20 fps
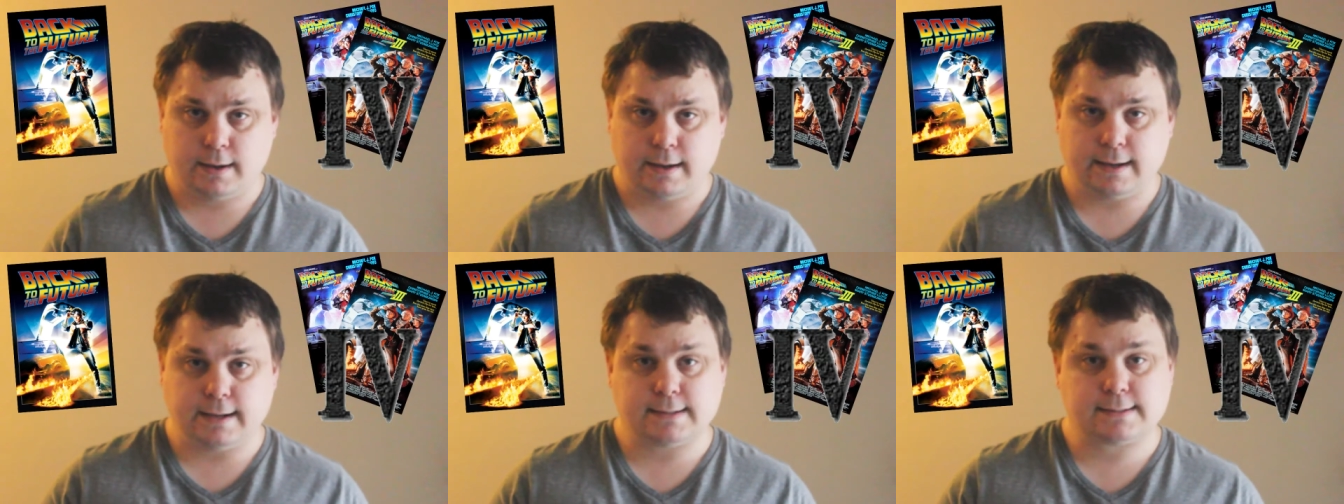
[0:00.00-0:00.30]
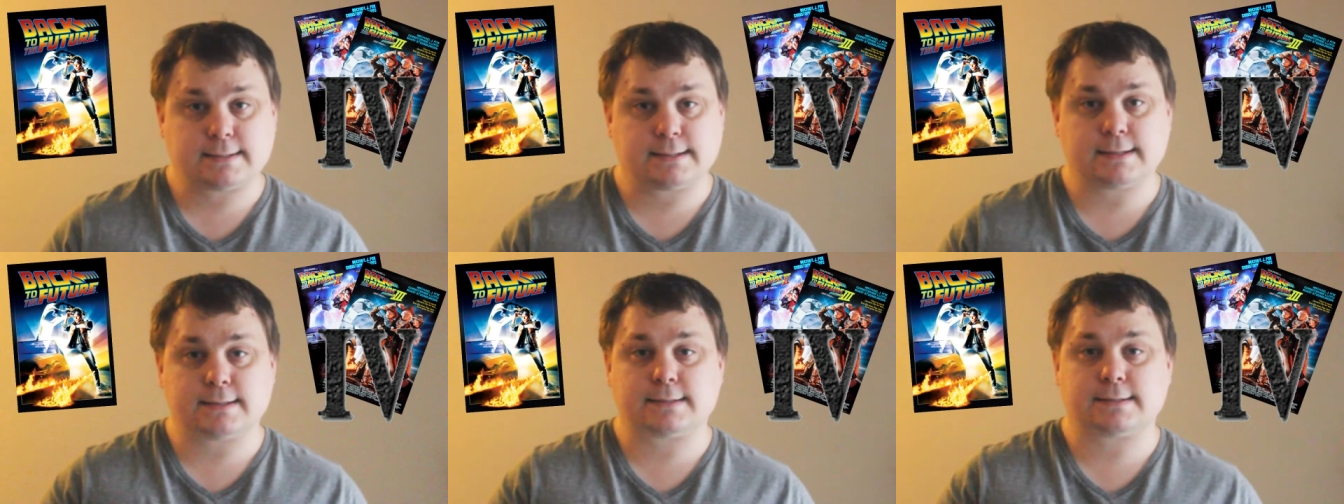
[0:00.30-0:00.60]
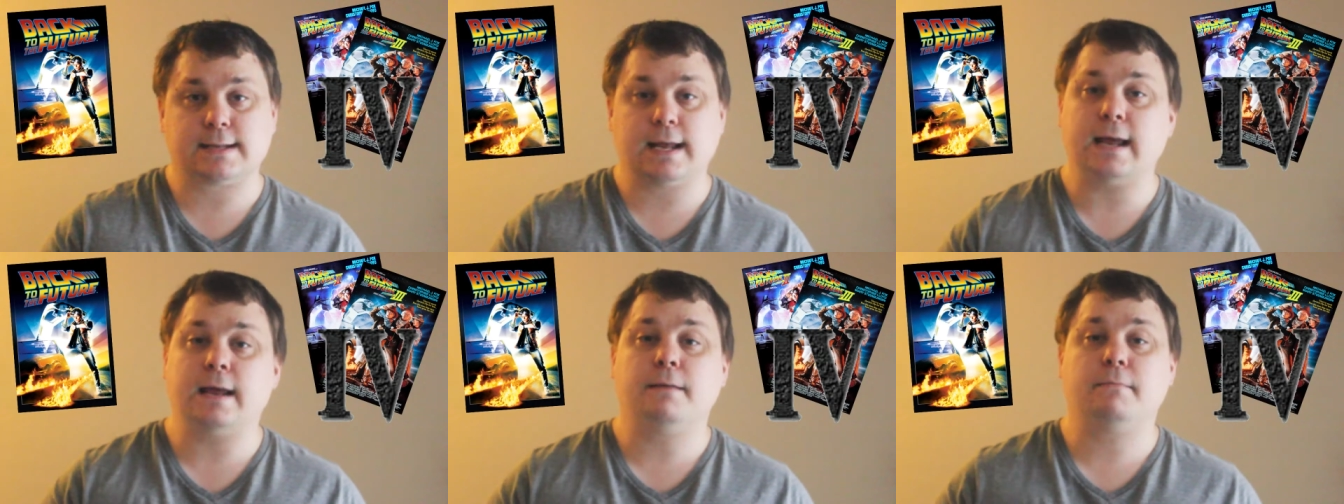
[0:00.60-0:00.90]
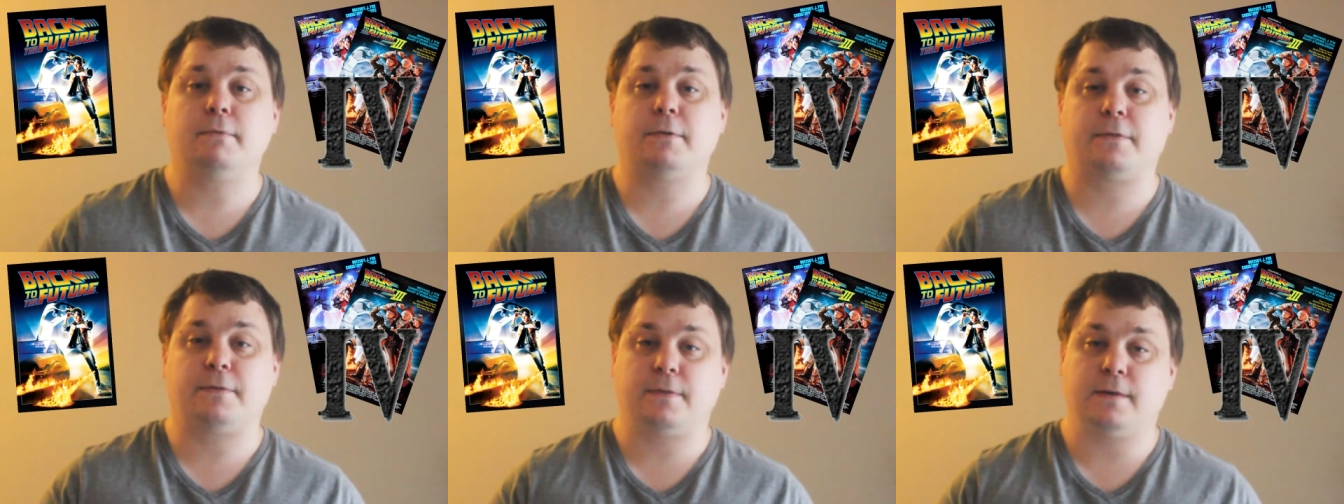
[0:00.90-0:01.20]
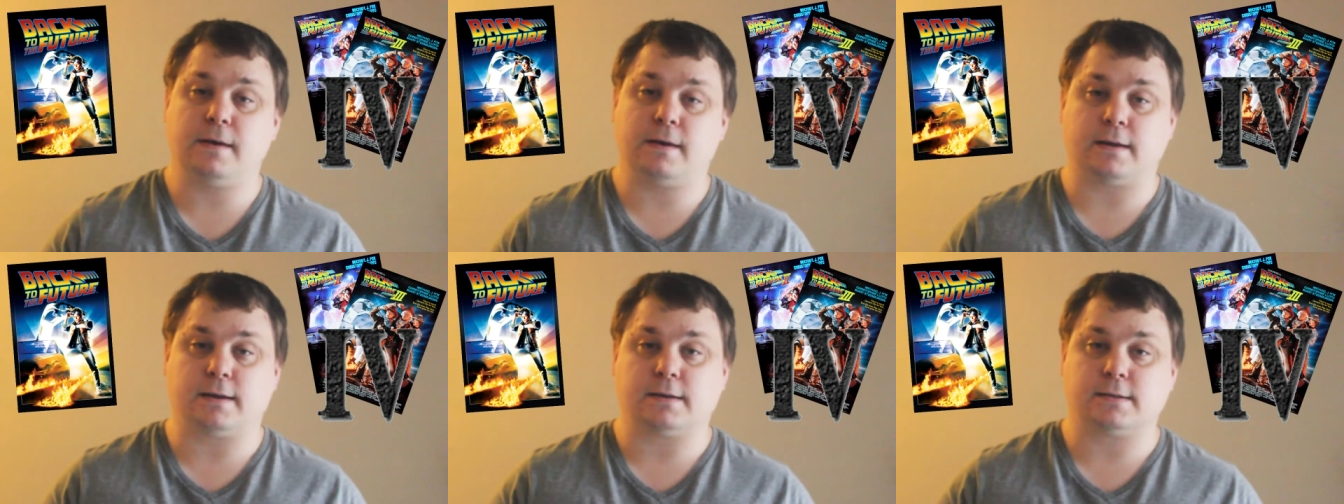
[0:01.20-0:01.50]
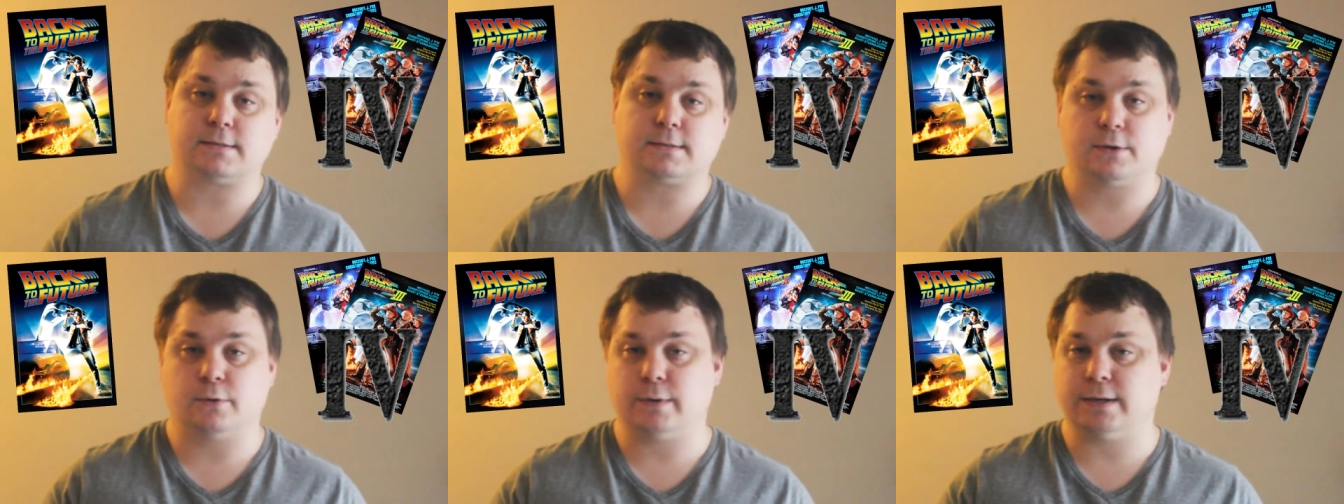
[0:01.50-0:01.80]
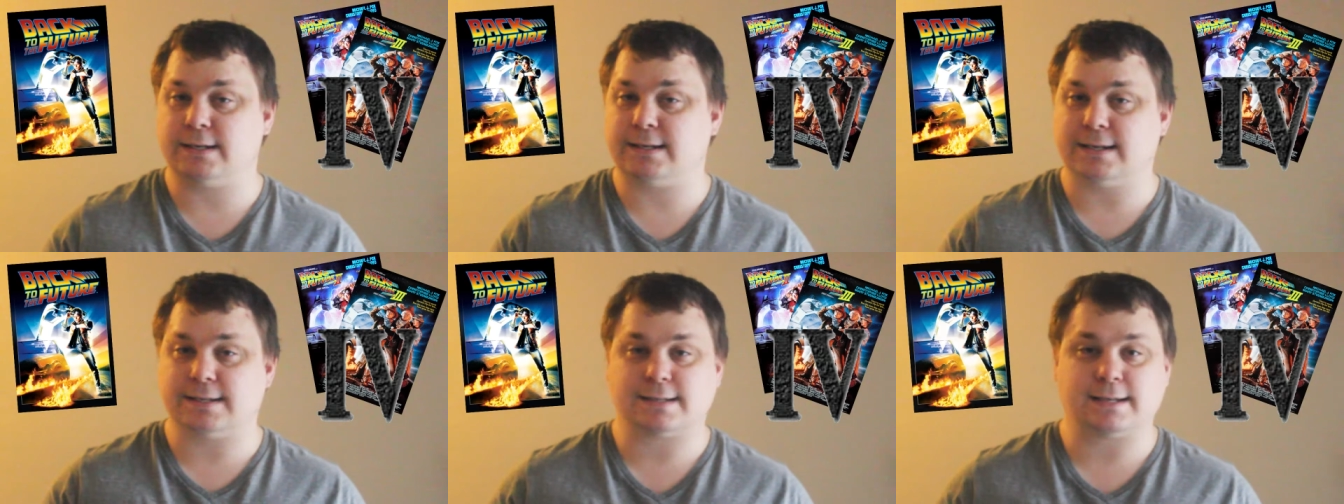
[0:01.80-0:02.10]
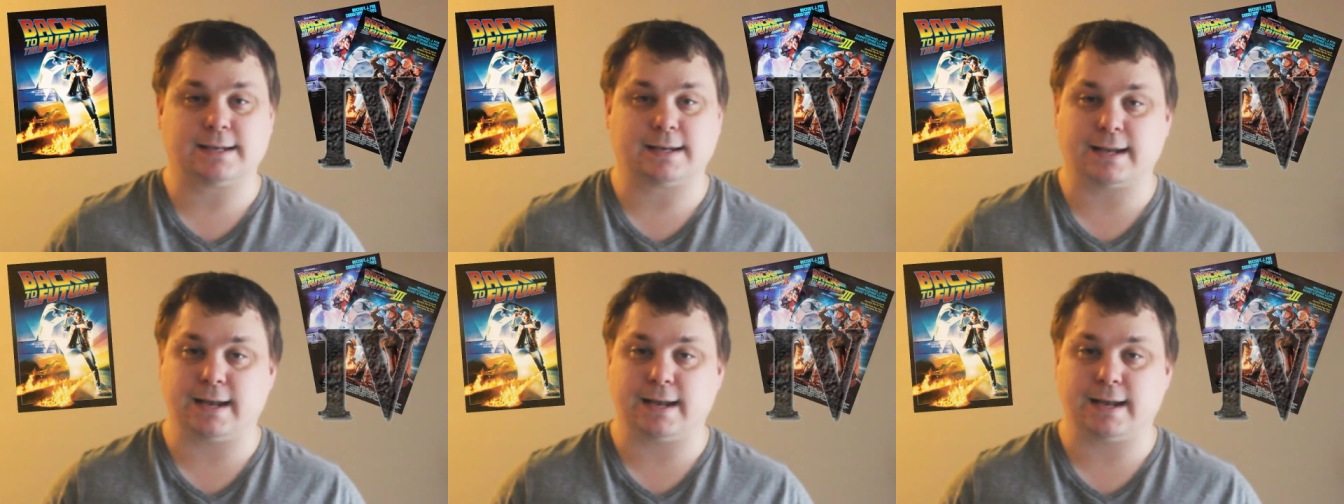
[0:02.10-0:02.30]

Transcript: It's the same thing, so it doesn't